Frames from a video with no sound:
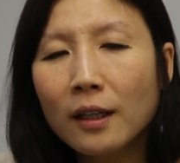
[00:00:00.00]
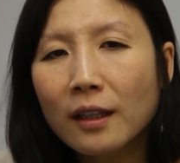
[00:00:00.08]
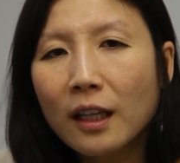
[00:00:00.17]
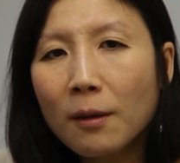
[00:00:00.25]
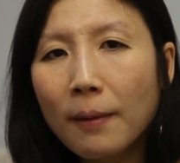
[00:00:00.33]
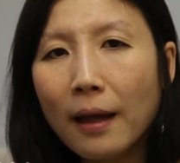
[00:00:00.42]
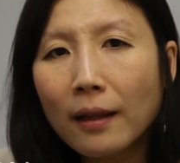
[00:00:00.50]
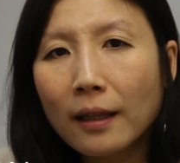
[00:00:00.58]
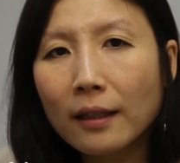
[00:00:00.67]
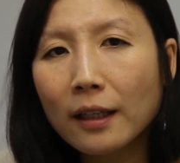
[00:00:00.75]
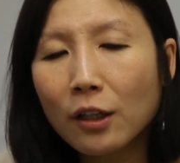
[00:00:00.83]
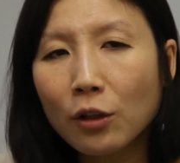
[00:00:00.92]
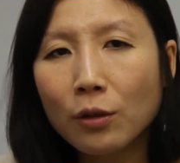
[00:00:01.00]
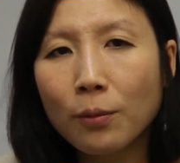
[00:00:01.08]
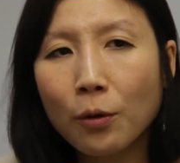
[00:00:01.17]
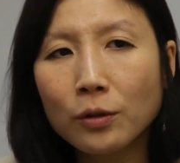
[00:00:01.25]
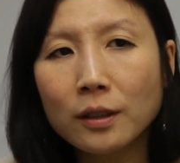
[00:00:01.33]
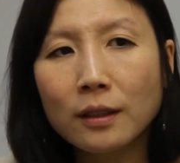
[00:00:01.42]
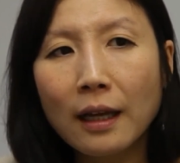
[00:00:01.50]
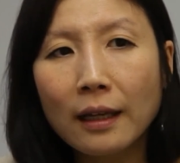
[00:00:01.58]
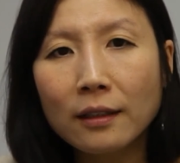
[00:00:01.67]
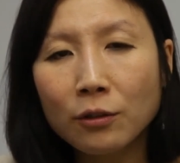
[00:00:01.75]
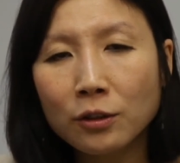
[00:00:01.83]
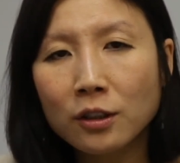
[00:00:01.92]
Think about the person
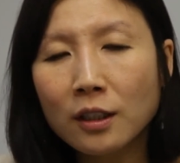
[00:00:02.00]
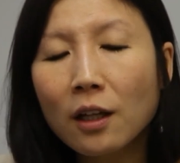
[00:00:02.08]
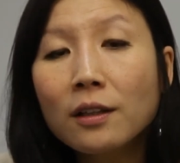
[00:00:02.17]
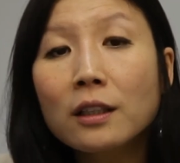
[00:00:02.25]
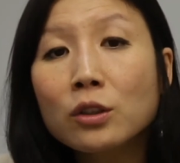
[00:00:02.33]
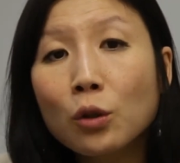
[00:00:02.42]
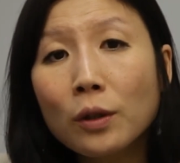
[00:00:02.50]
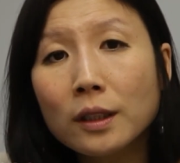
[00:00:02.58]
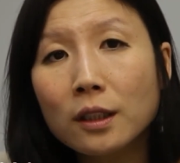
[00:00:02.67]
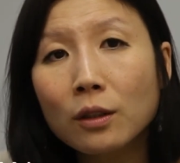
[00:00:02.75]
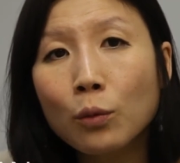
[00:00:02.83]
that you're telling that story to.